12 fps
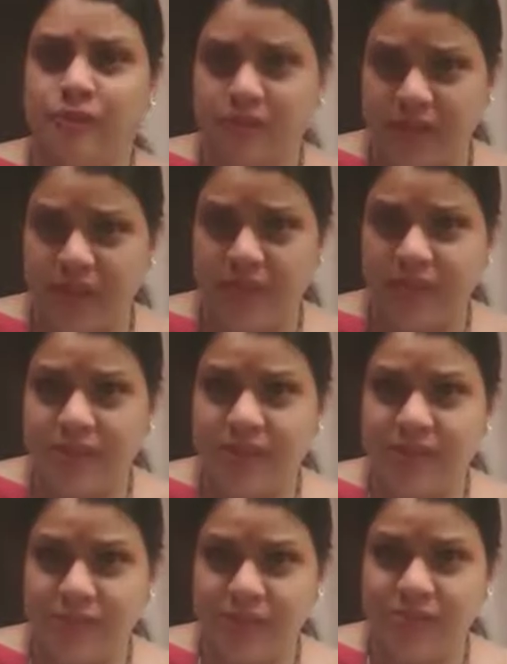working mothers
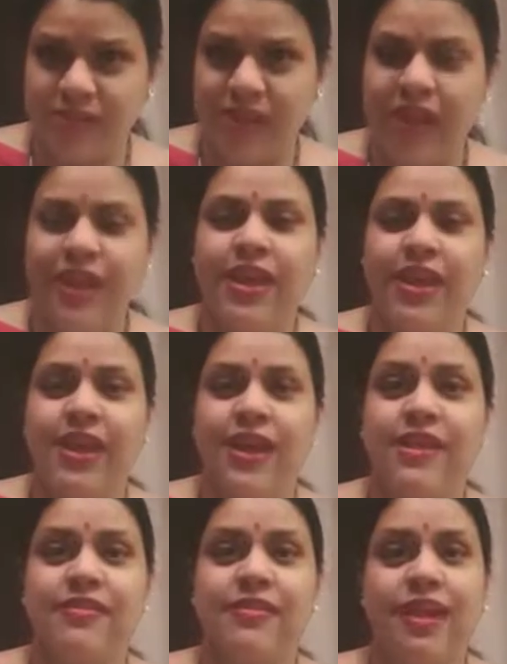especially,
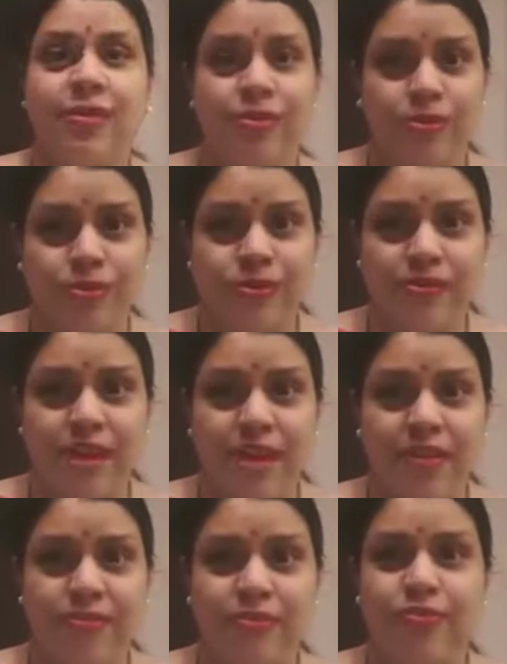it's like those
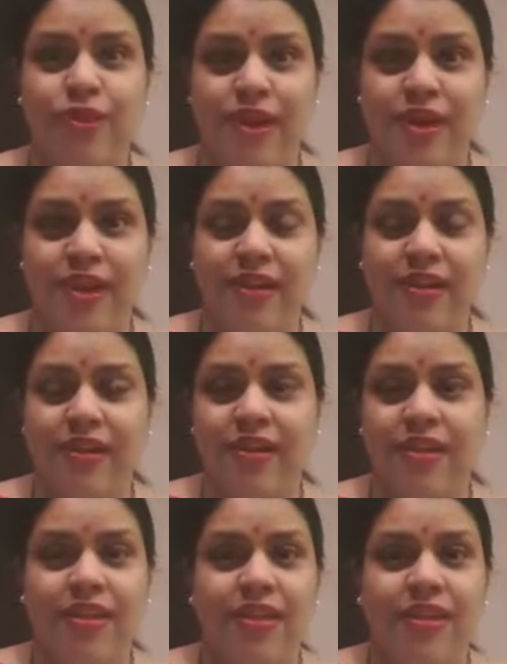times where
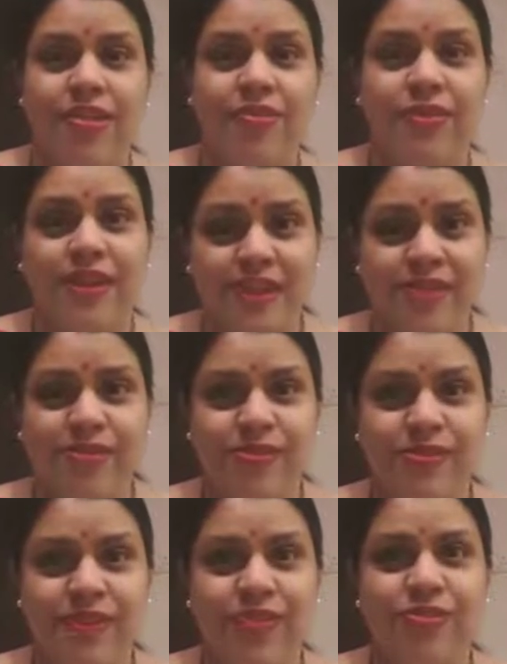you get to
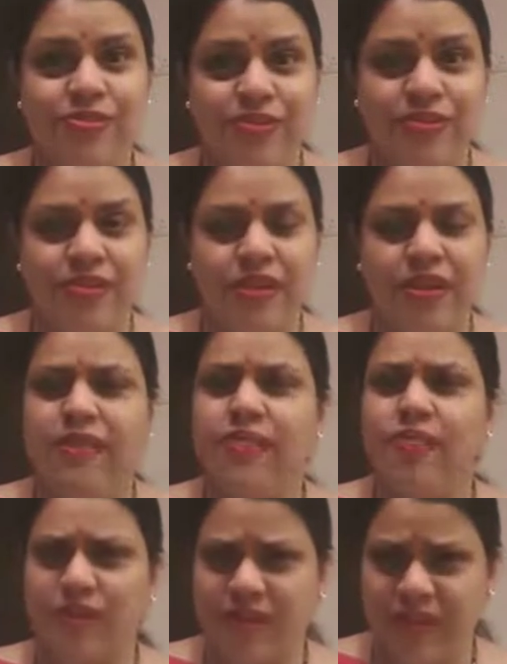see your children. It's
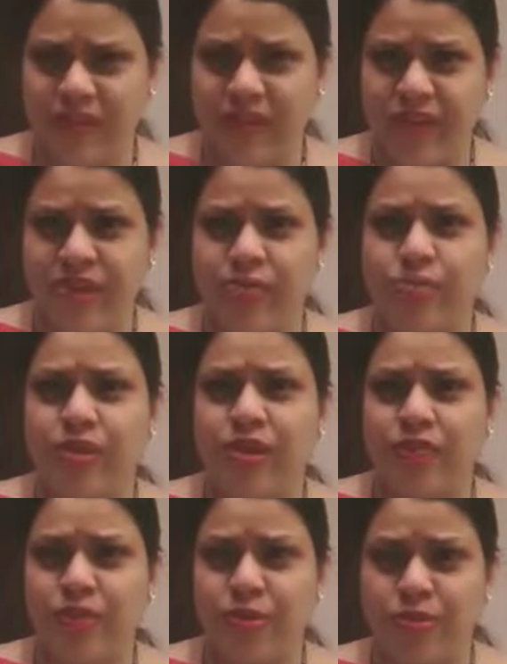very difficult working
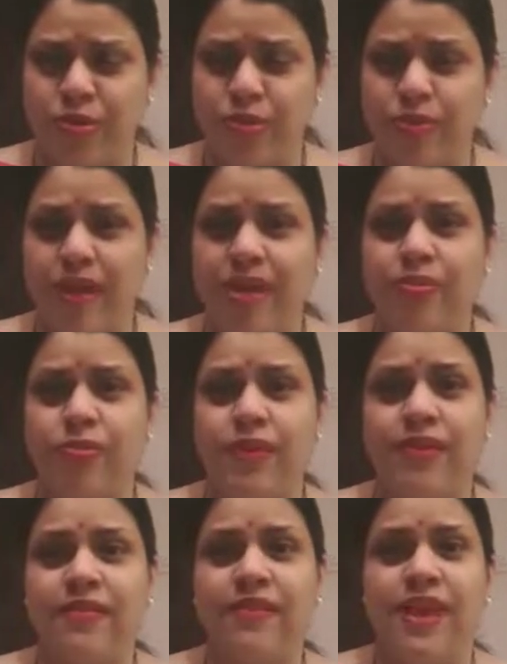from home as well
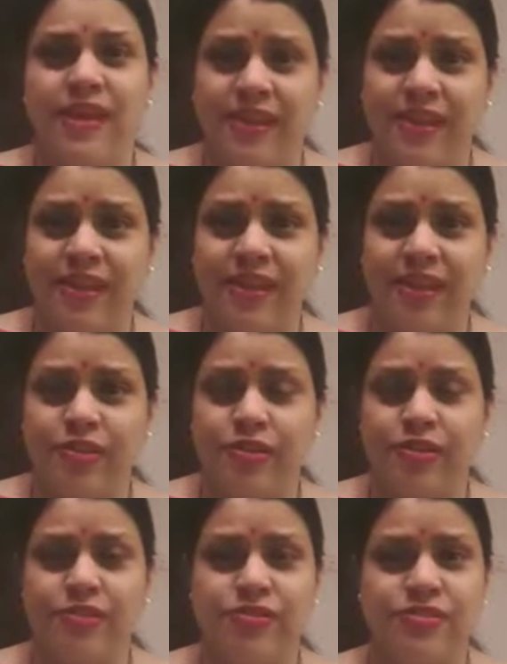as taking care
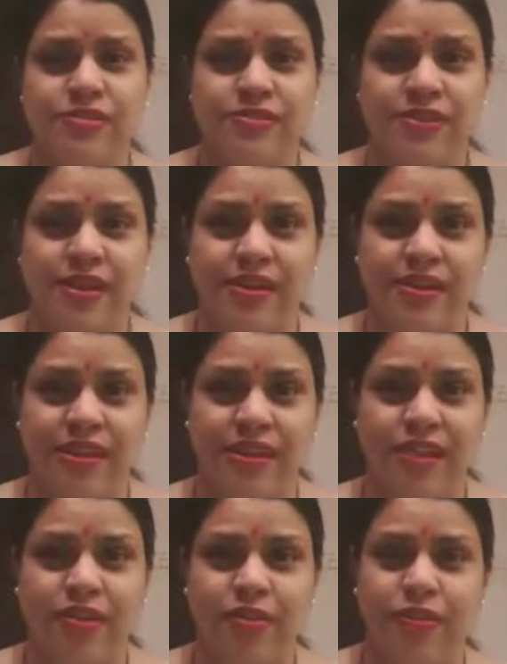of children, taking
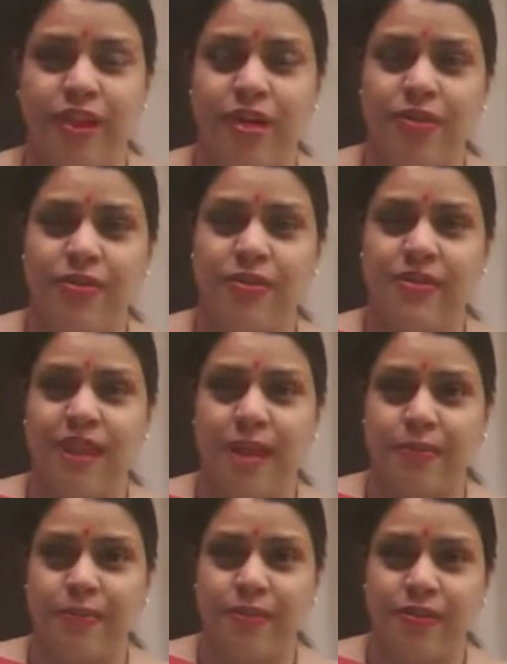care of the house in the
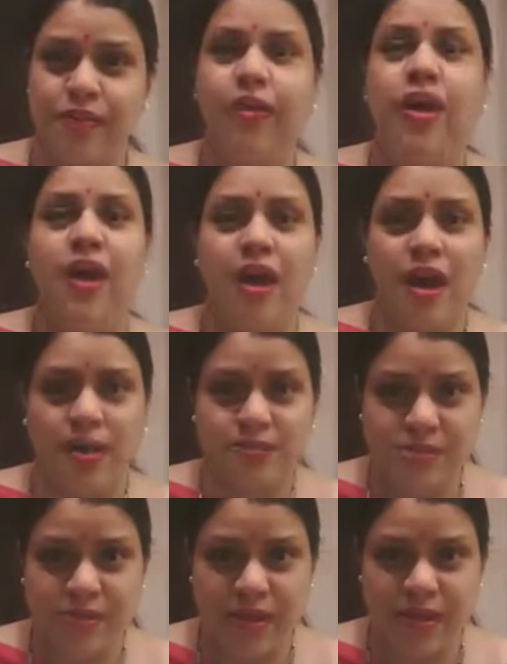absence of
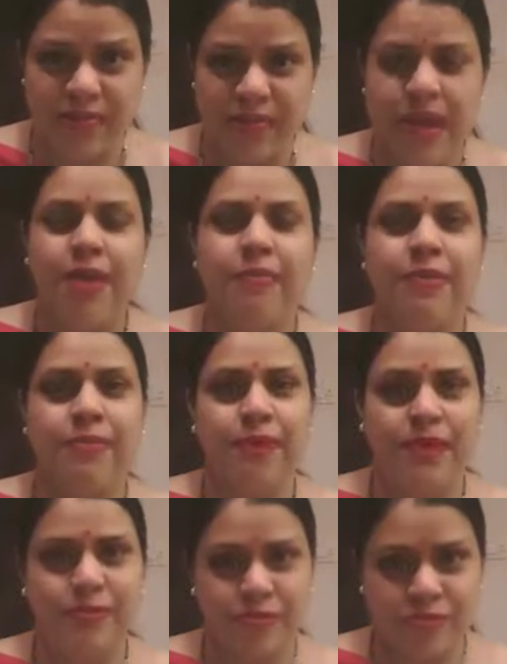household help. But make
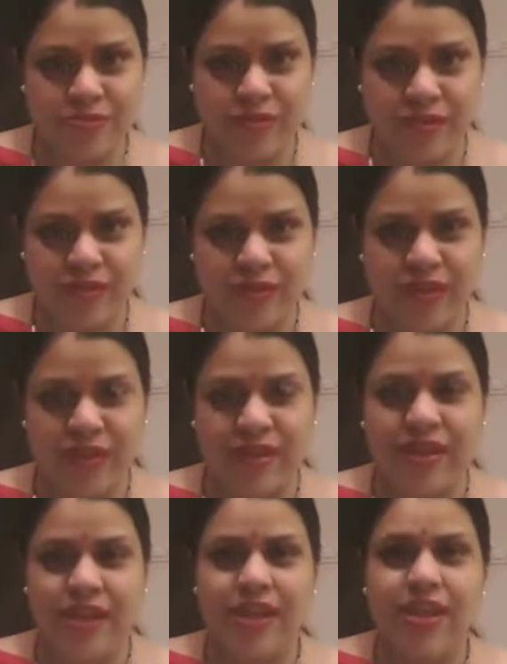the most out of it.
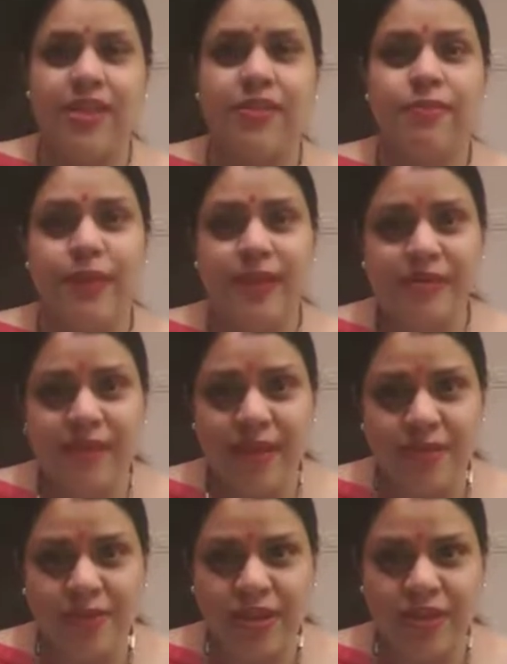Spend time
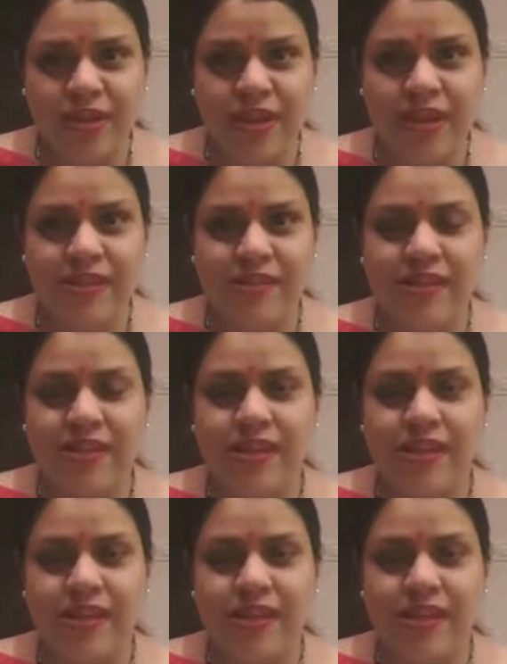with your kids.